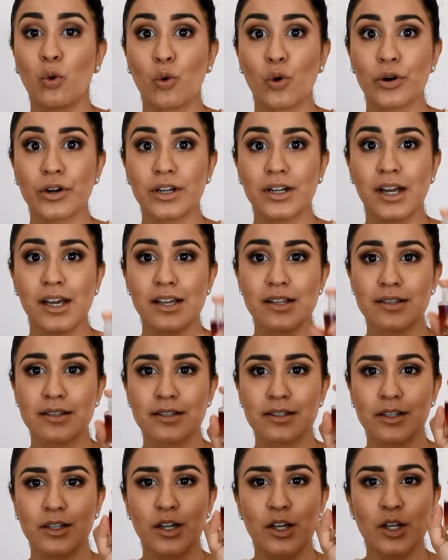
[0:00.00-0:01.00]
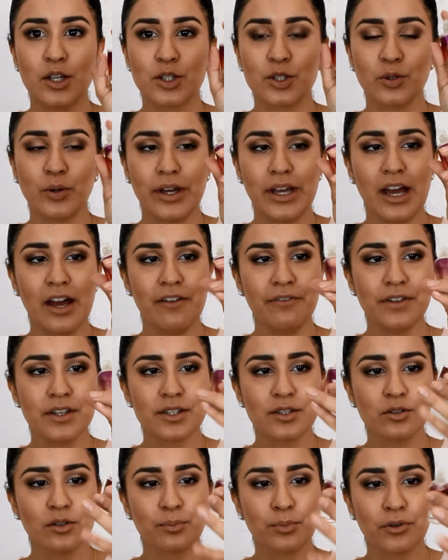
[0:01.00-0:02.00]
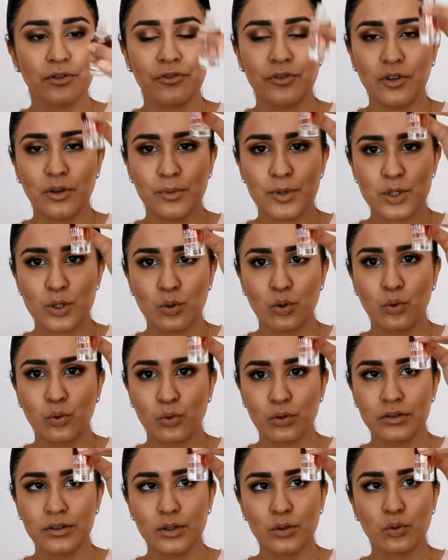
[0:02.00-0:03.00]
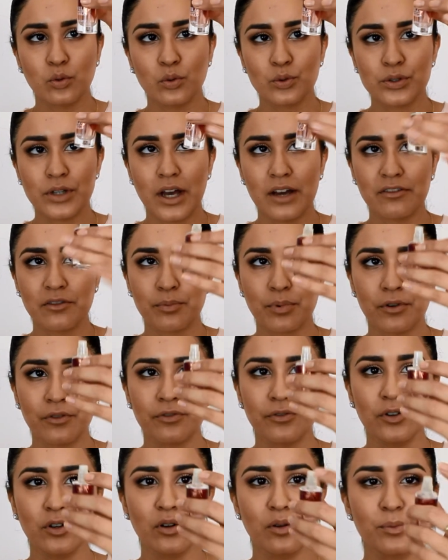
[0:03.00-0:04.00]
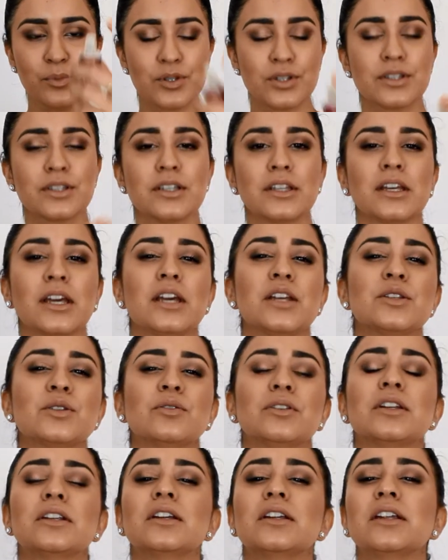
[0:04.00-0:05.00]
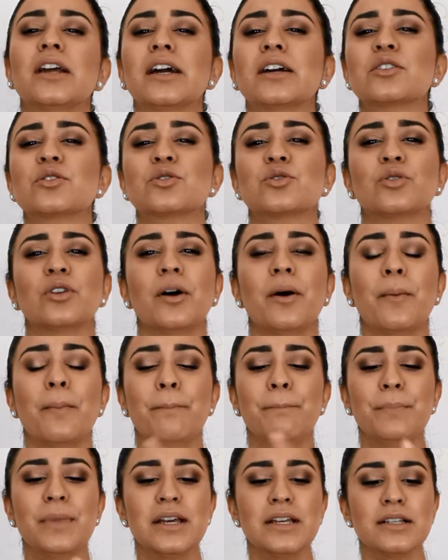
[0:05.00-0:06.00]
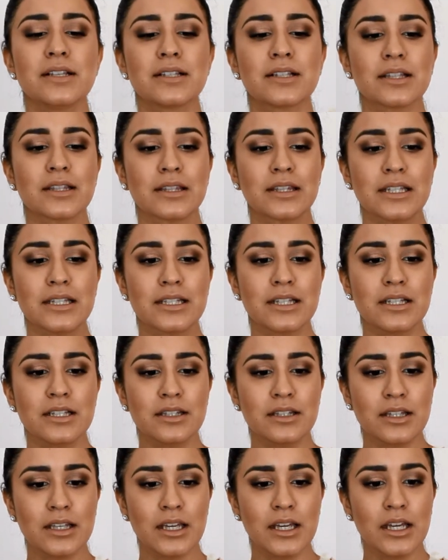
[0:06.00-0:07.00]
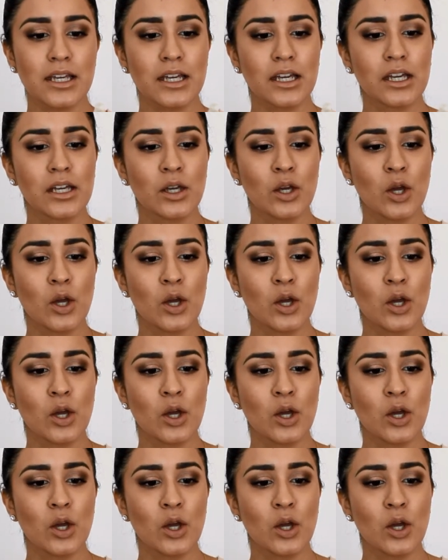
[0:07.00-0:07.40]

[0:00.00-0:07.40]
organized. So I have this little perfume. It's really cool to have a perfume just in case you need an extra mist. This is the